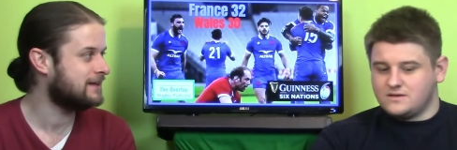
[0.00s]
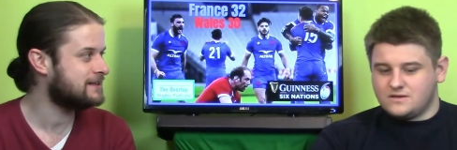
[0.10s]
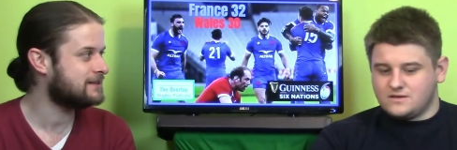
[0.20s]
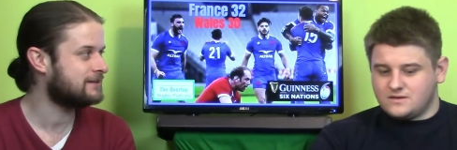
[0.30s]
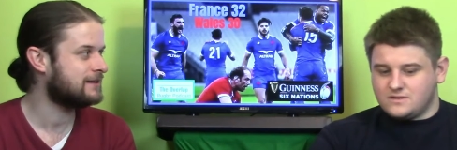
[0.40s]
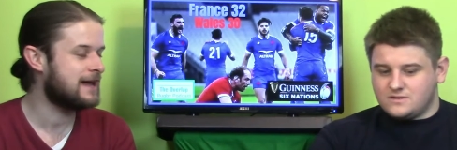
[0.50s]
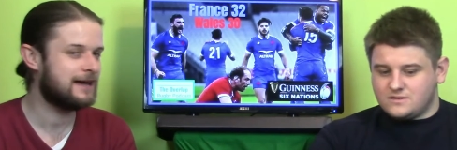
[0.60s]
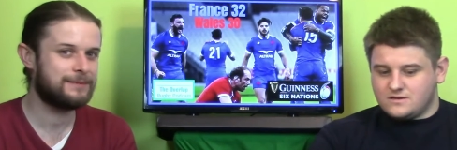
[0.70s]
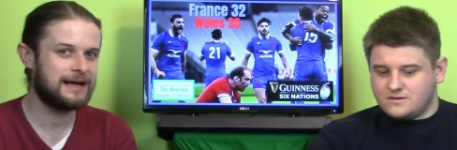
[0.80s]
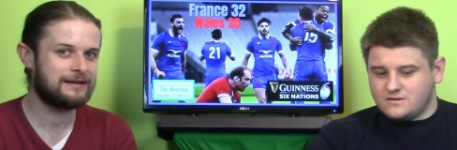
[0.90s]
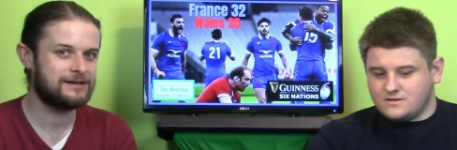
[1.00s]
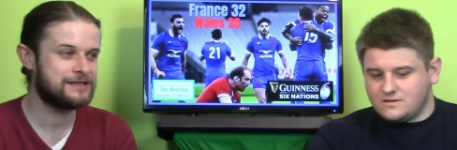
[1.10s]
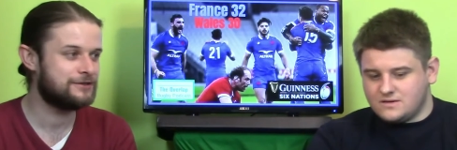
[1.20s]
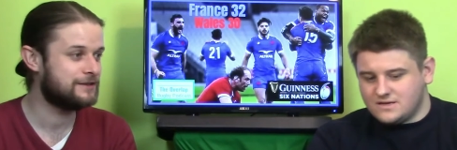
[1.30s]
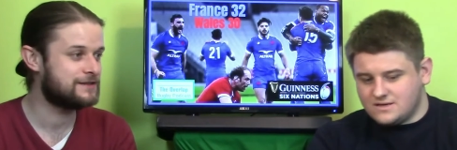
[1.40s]
Speaker 1: lesser uh,
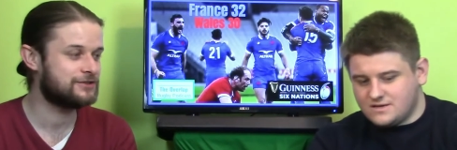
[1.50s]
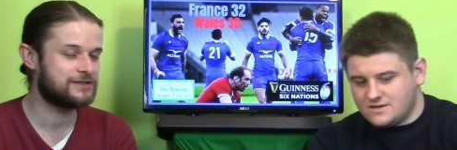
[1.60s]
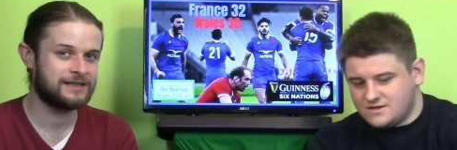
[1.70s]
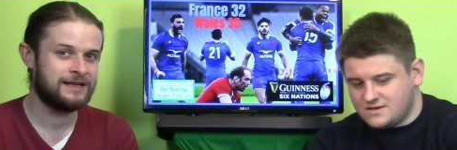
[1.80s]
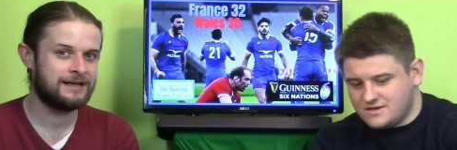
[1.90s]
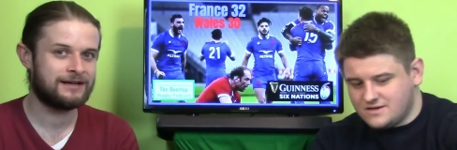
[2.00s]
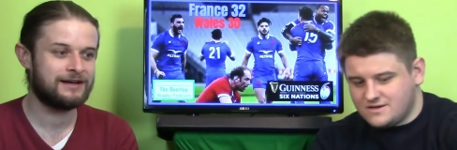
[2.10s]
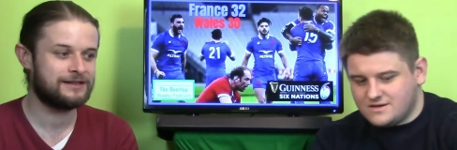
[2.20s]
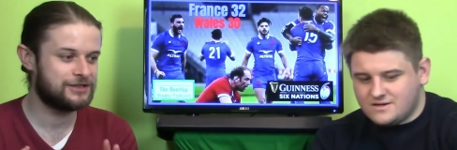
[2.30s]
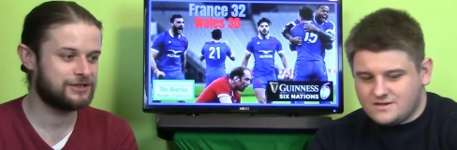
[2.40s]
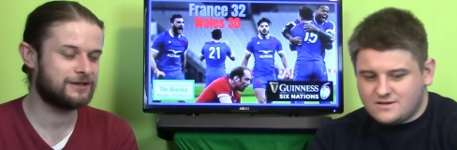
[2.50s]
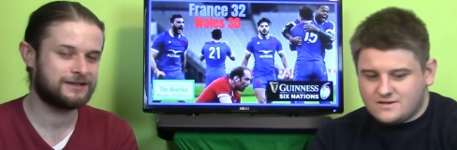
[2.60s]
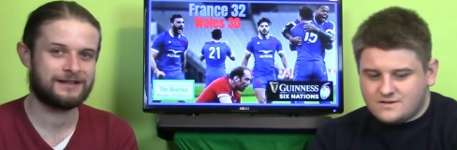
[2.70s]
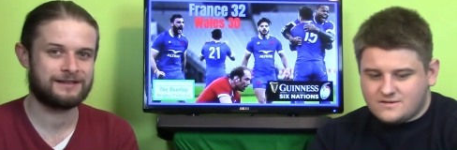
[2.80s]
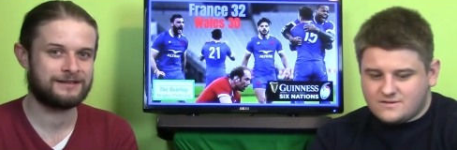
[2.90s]
backline units just kind of shirk
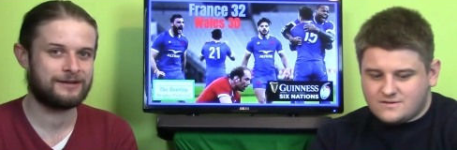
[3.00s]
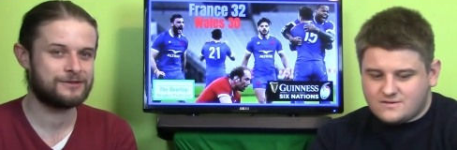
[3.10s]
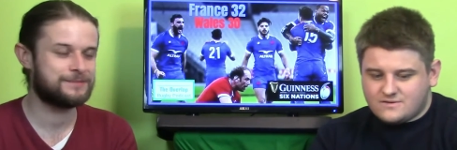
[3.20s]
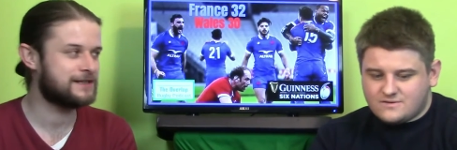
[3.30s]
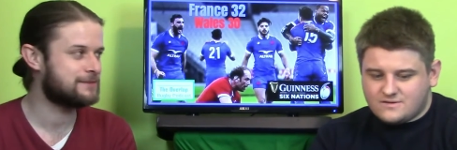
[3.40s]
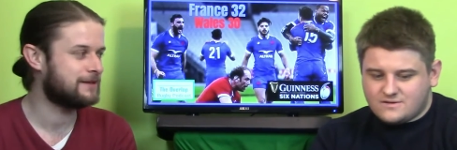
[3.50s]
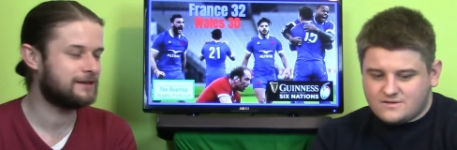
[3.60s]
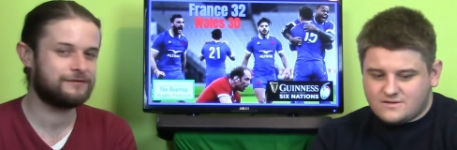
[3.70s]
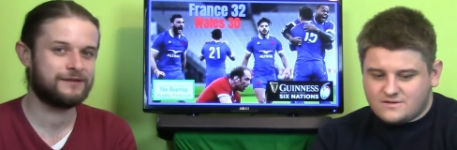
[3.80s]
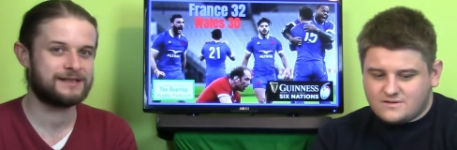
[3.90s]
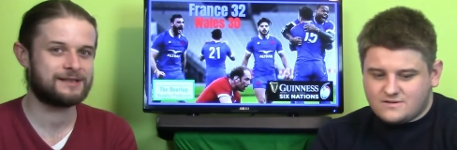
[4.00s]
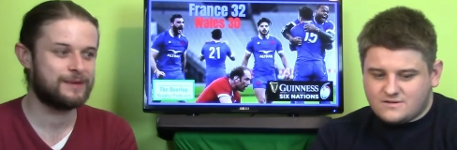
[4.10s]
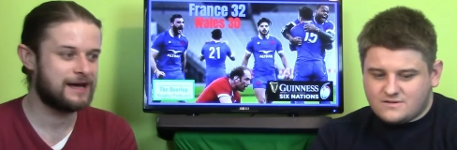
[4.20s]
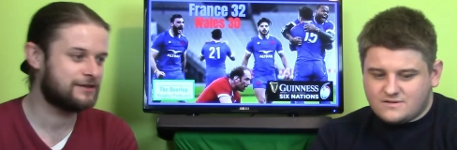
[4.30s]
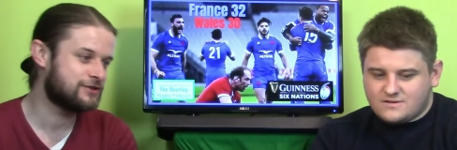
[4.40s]
their their responsibility to fix the
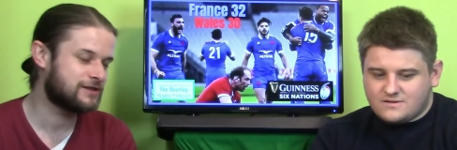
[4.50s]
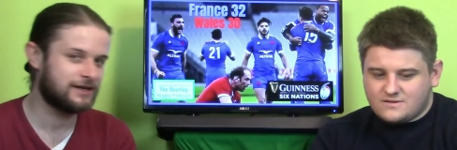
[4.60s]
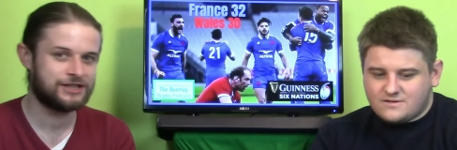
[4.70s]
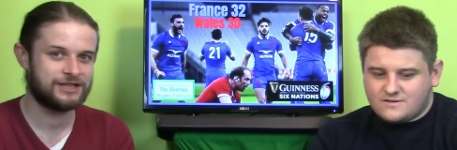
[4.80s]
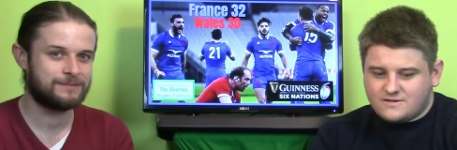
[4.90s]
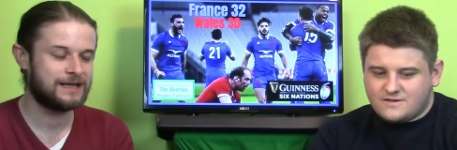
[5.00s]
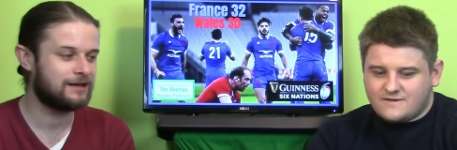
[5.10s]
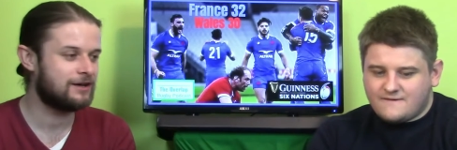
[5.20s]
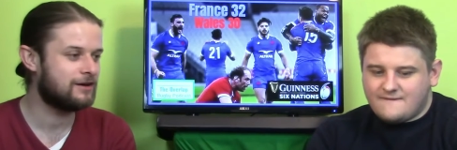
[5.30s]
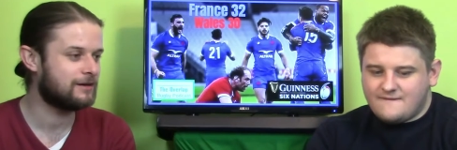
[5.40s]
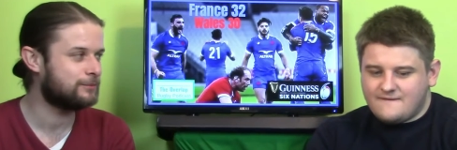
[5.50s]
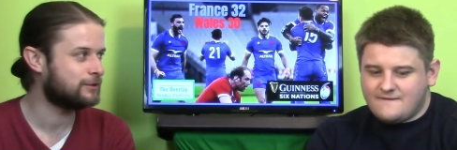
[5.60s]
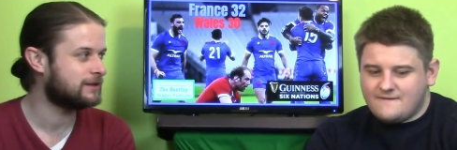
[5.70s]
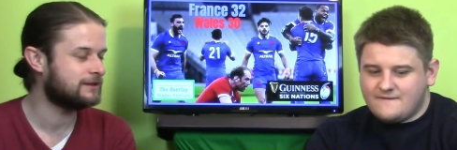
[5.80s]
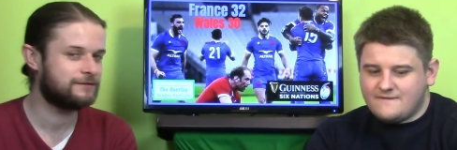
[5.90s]
man and just kind of ship that along and
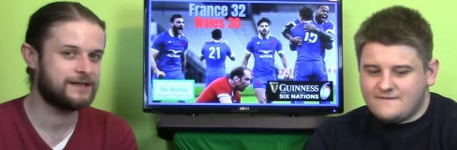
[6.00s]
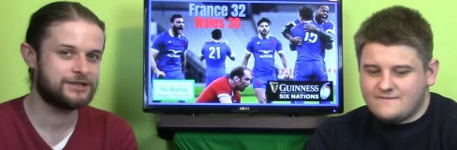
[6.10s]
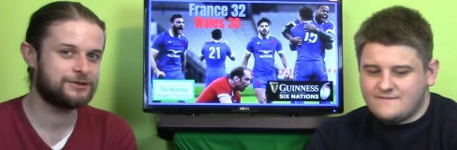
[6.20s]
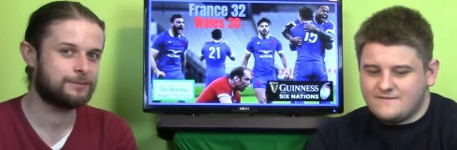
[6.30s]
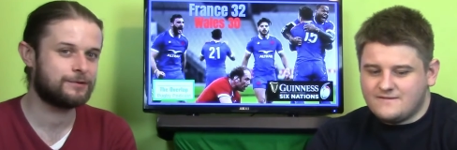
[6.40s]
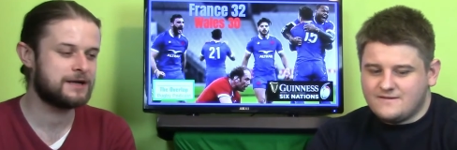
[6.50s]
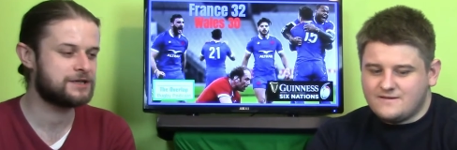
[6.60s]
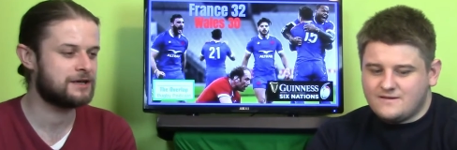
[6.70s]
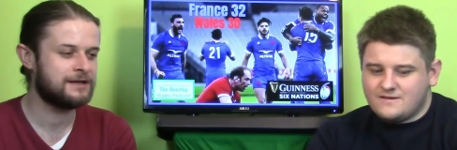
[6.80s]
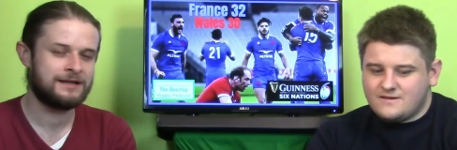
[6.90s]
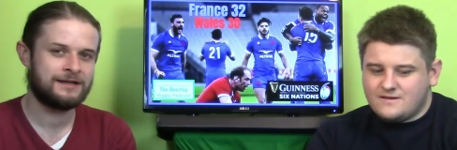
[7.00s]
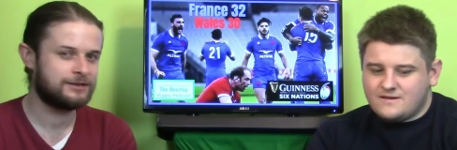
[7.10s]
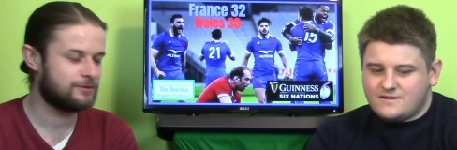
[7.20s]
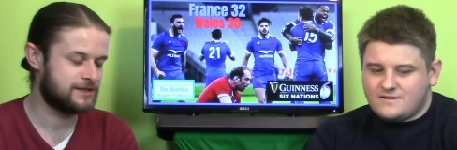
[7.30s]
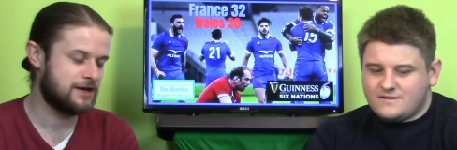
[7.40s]
put the finish under pressure.
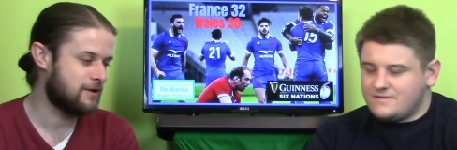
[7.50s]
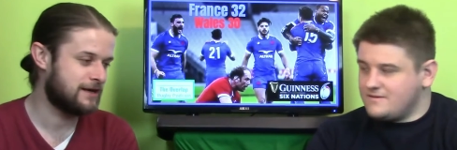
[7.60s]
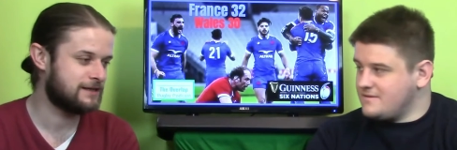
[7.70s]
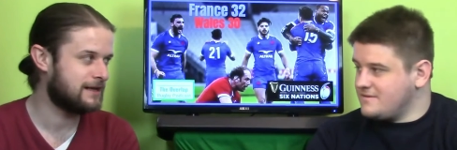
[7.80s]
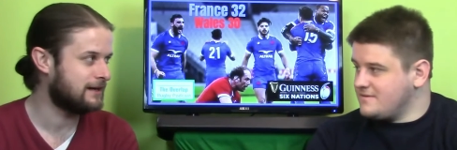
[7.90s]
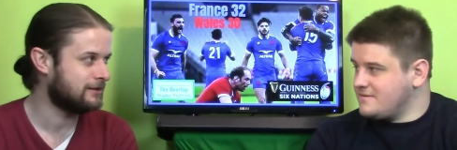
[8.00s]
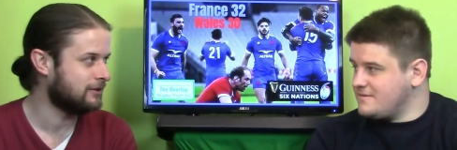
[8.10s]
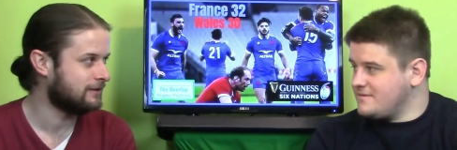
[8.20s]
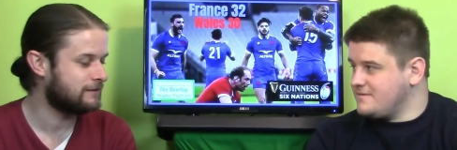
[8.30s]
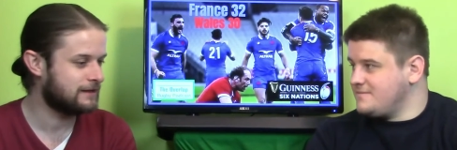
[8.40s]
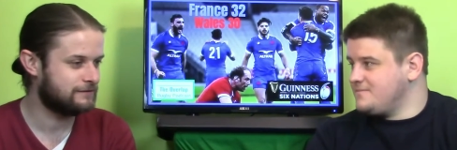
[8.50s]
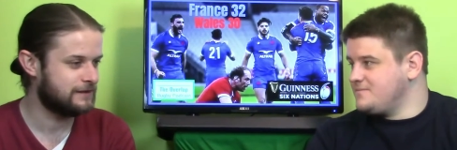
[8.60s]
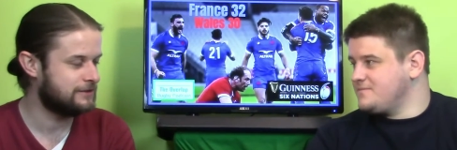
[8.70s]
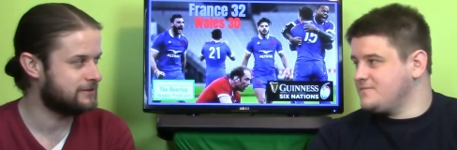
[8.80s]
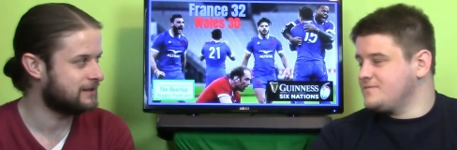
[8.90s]
There was no hint into that at all. In fact,
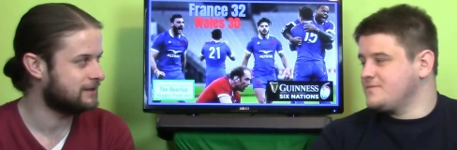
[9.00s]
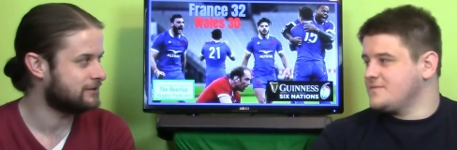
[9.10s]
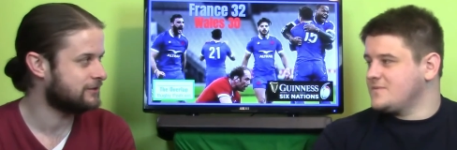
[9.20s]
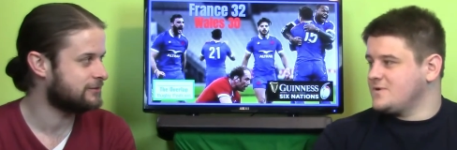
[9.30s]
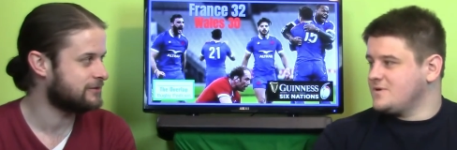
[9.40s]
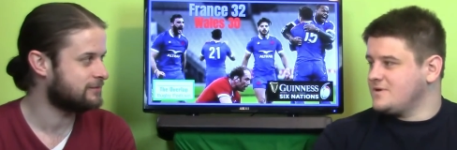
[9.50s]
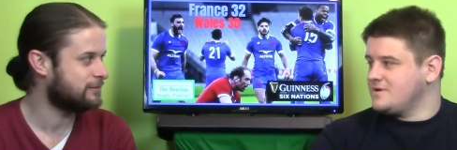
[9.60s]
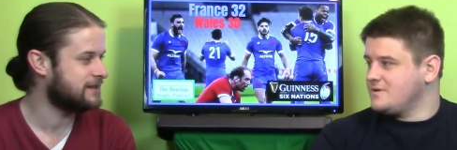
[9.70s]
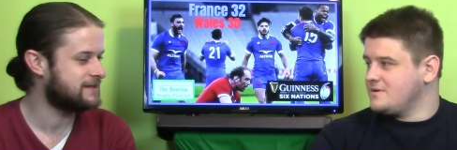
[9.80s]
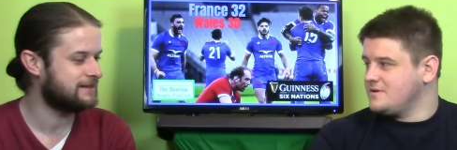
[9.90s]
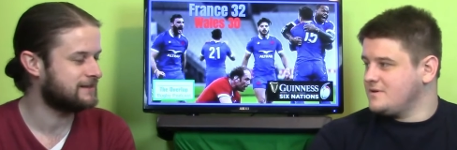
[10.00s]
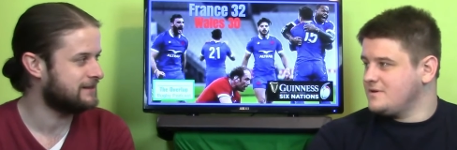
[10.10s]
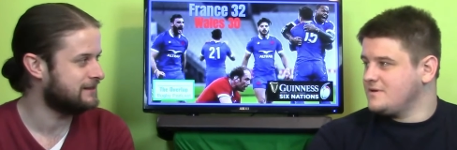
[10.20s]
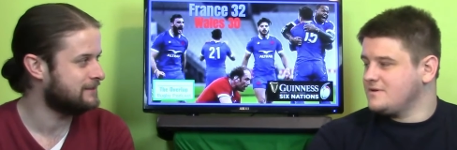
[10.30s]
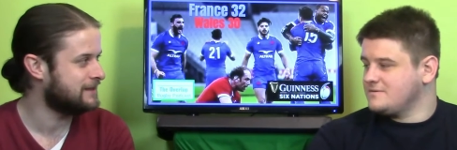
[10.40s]
Fickou's little touch was pretty
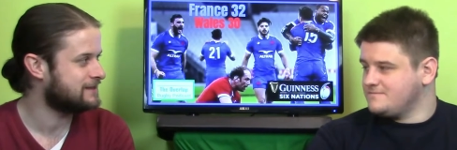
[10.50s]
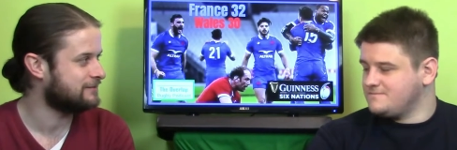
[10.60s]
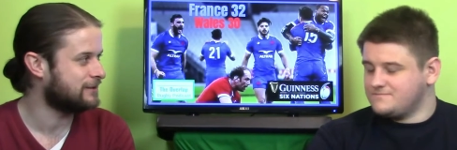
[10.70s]
silky in the midst of